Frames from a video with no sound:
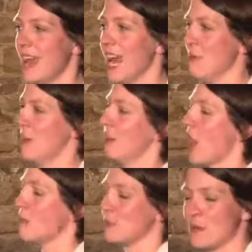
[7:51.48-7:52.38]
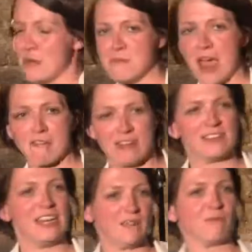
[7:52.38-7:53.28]
Anyway, the guy was a bit
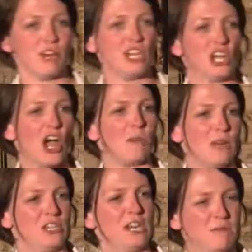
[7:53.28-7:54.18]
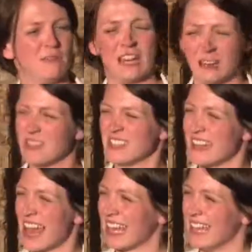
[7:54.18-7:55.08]
embarrassed, he left pretty sharpish, leaving me feeling a bit
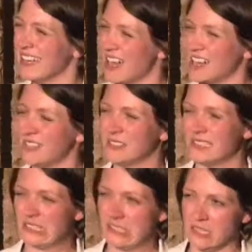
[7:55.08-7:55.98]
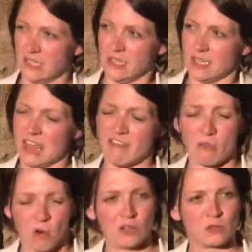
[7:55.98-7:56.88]
slaggy, you know, and there I
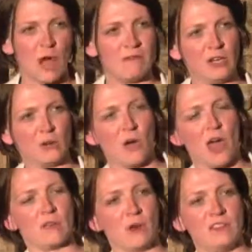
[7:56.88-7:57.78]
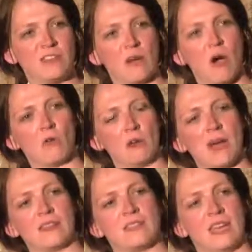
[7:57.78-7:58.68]
was, waving goodbye at the window, holding
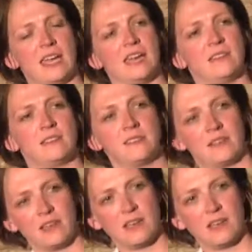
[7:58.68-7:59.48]
back the tears.